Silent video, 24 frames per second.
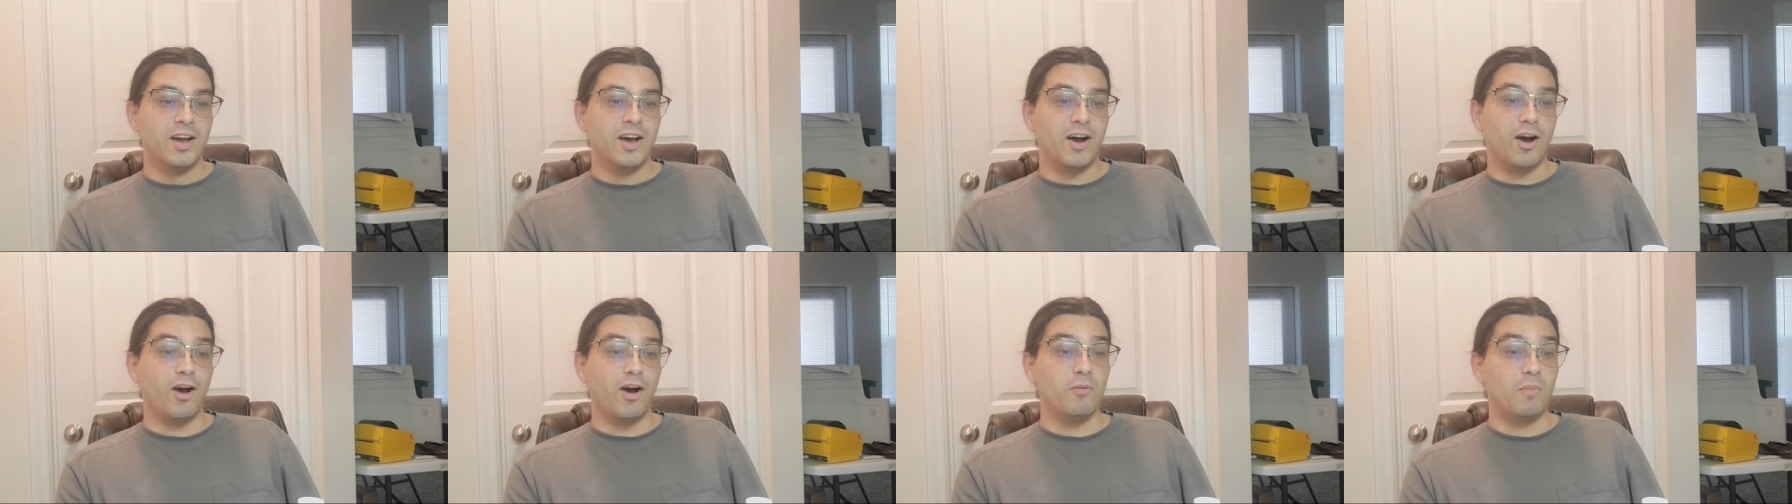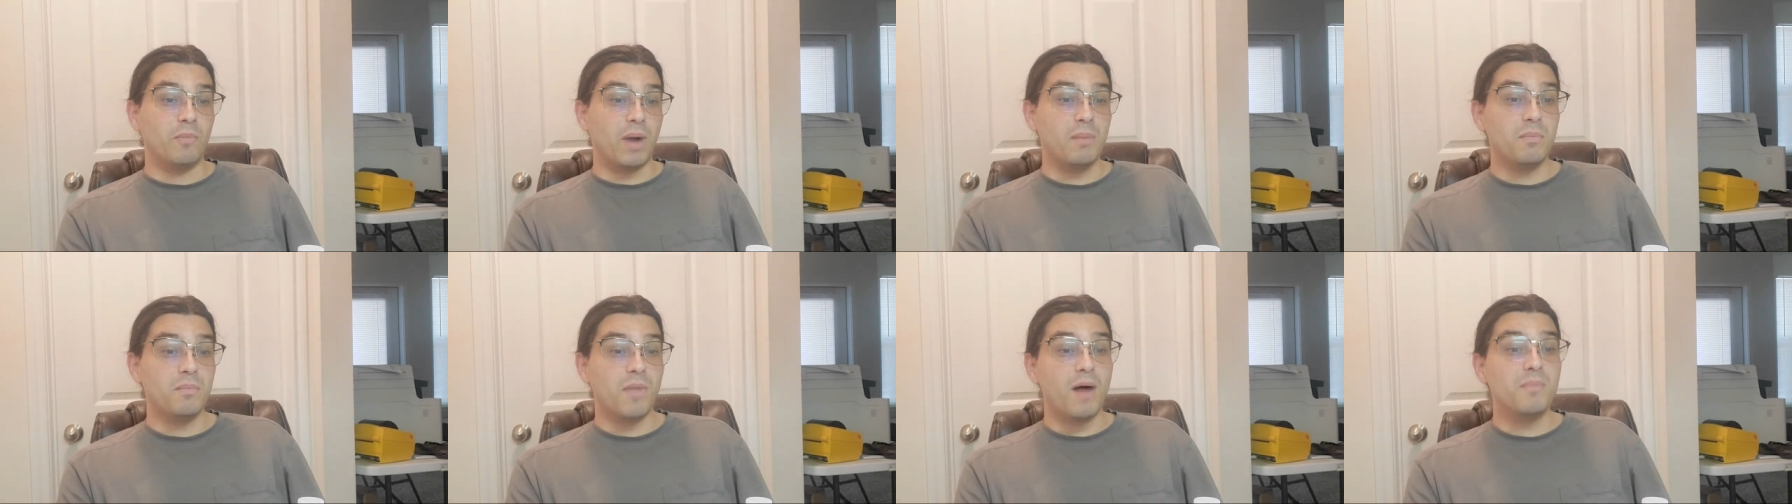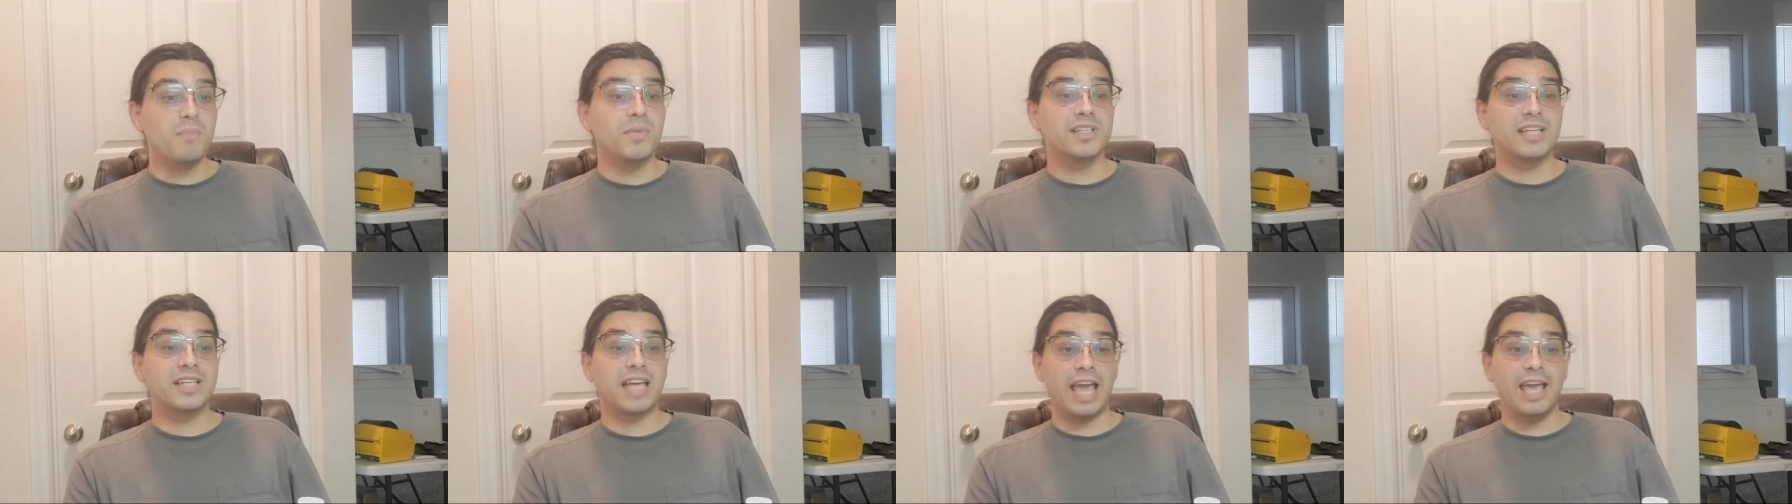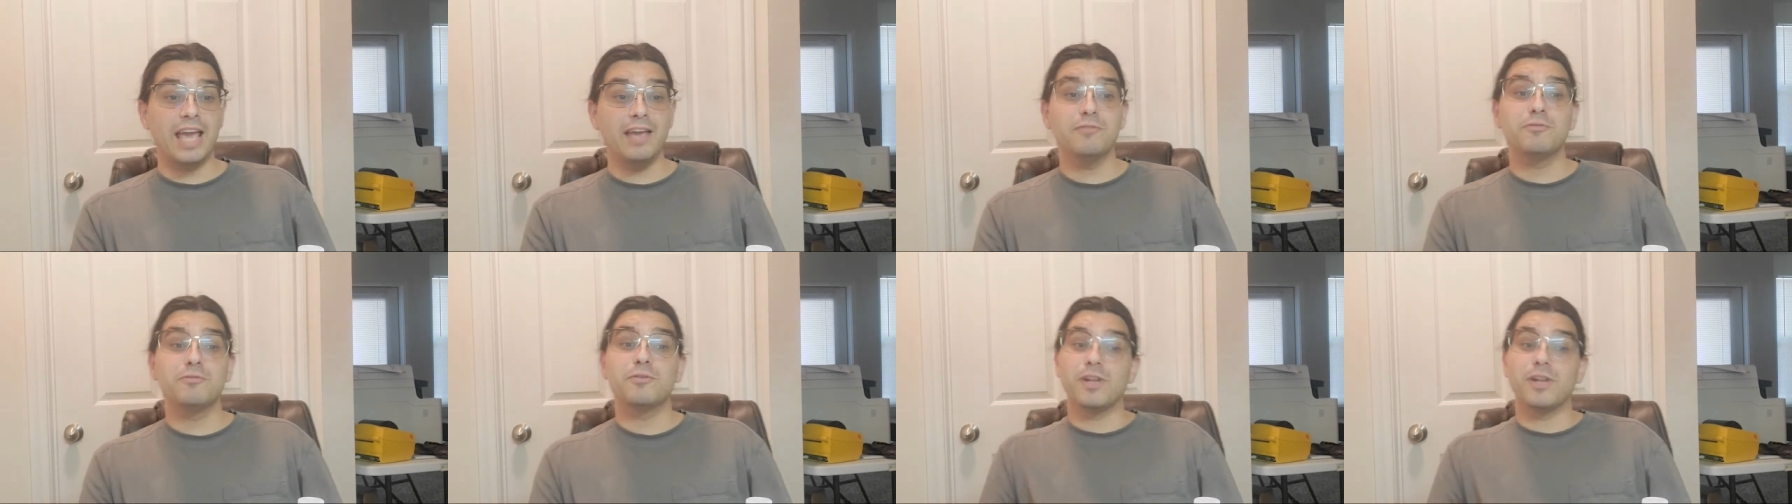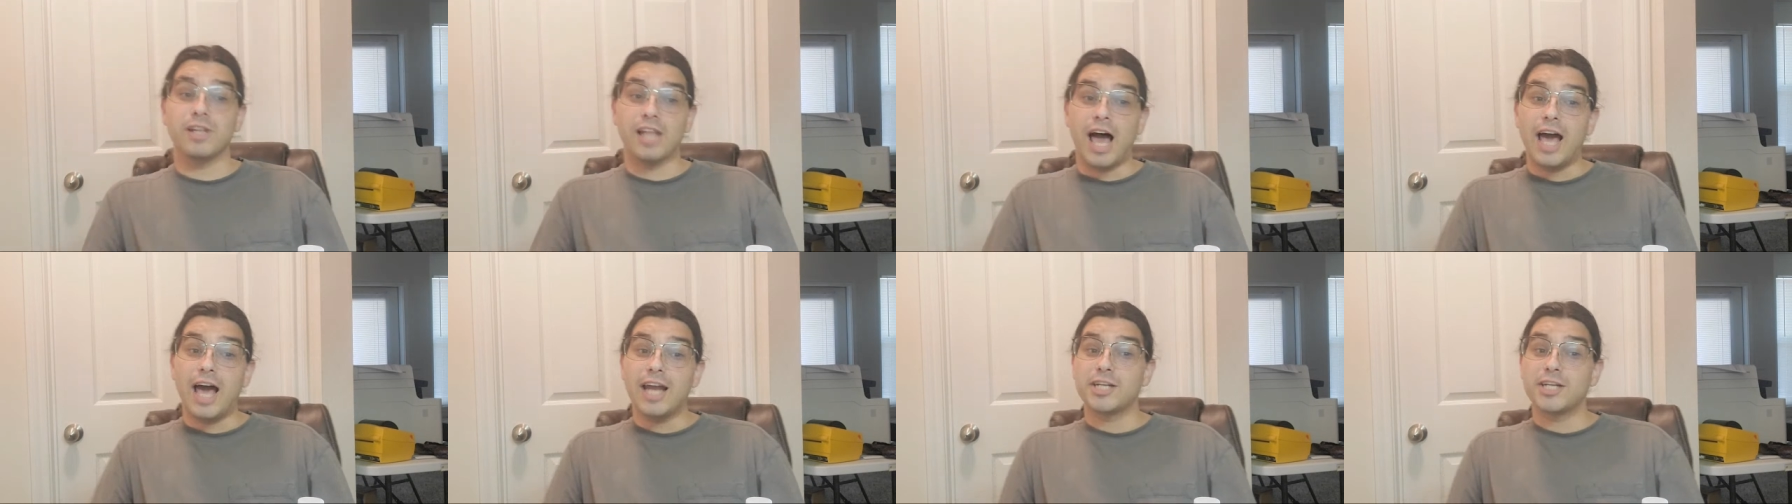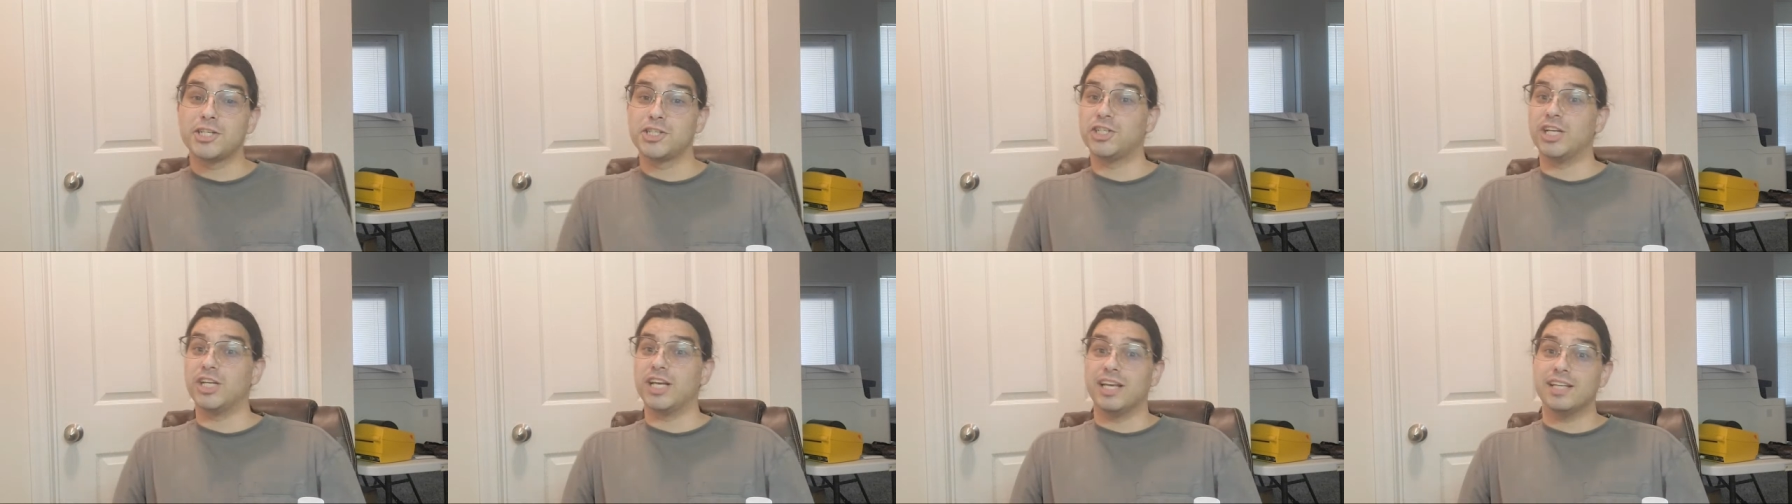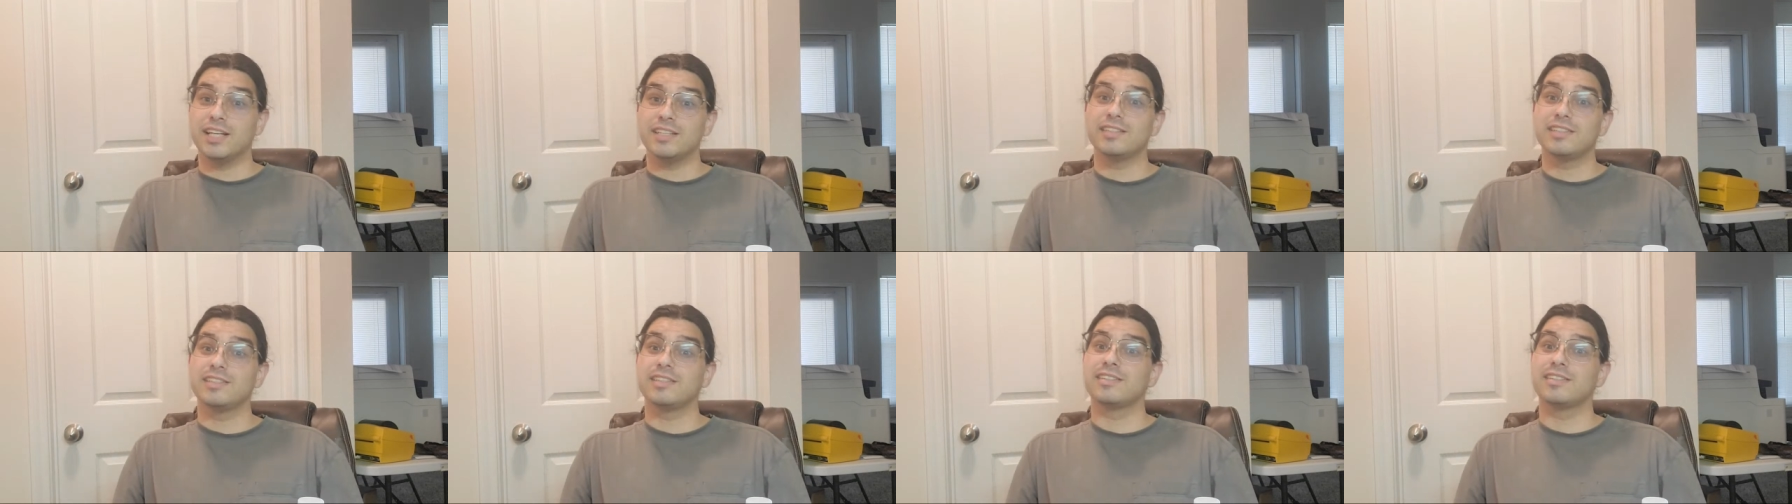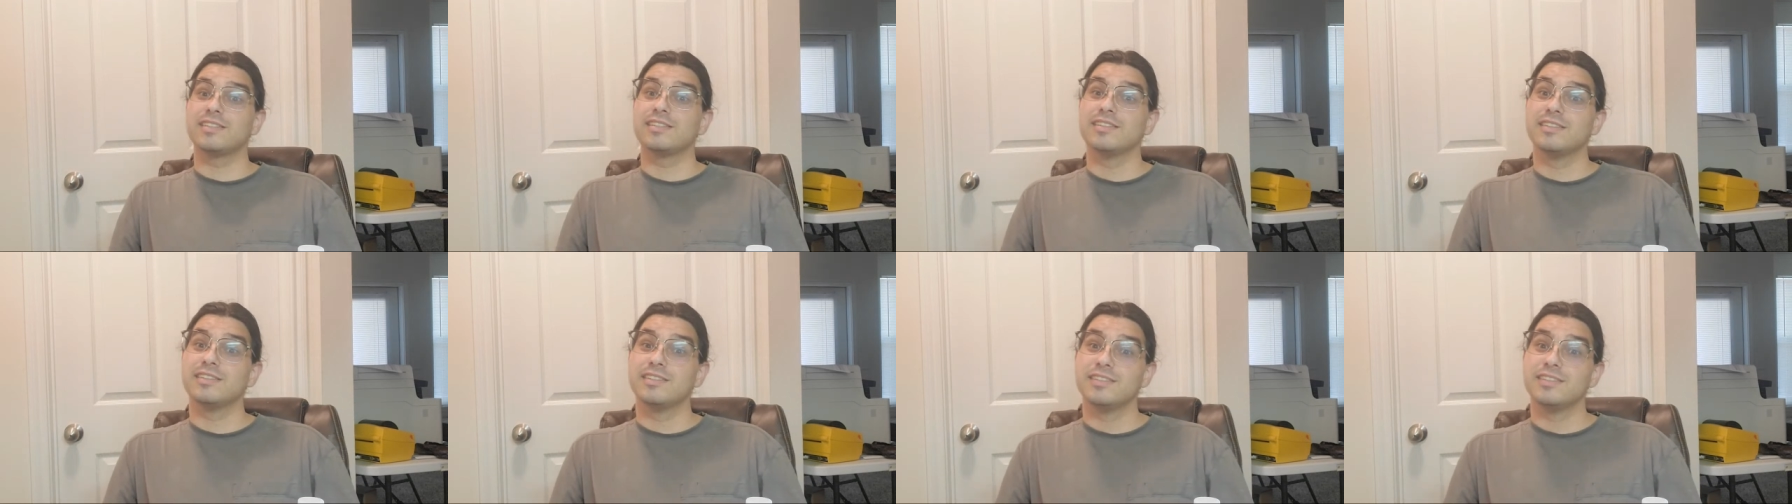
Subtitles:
Oh, my mama gave a lot of shits.